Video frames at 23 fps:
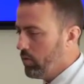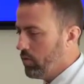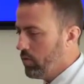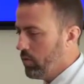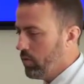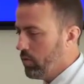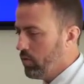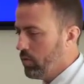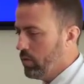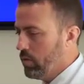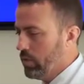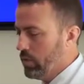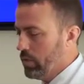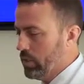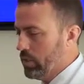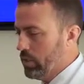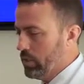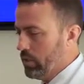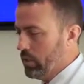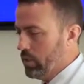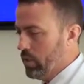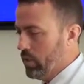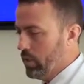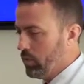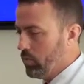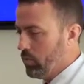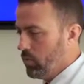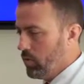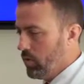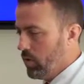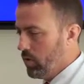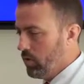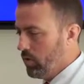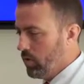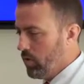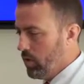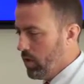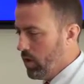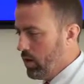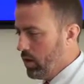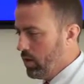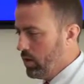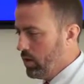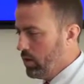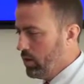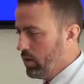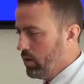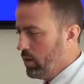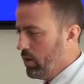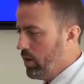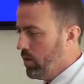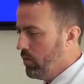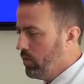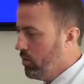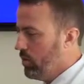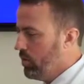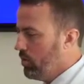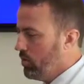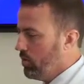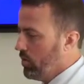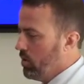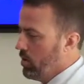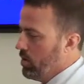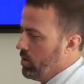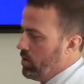So that's where things are headed. And they have these